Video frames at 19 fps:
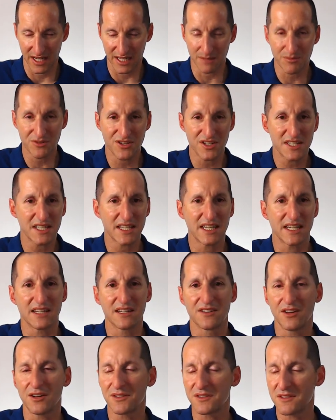and I'm stressing
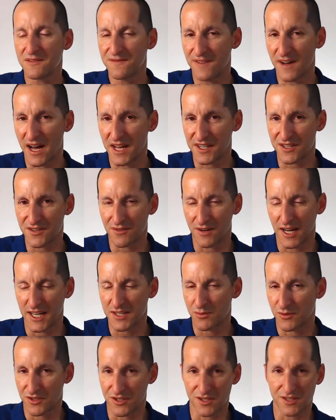here, not definer's
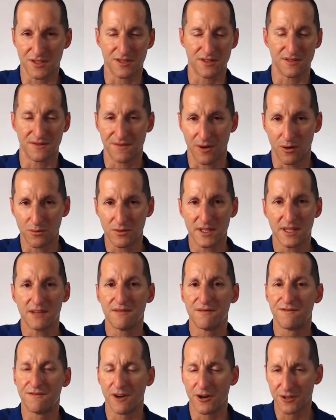rights, which is your default,
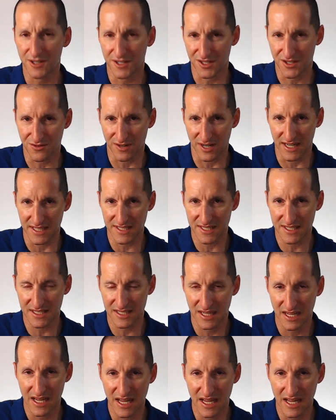invoker's rights.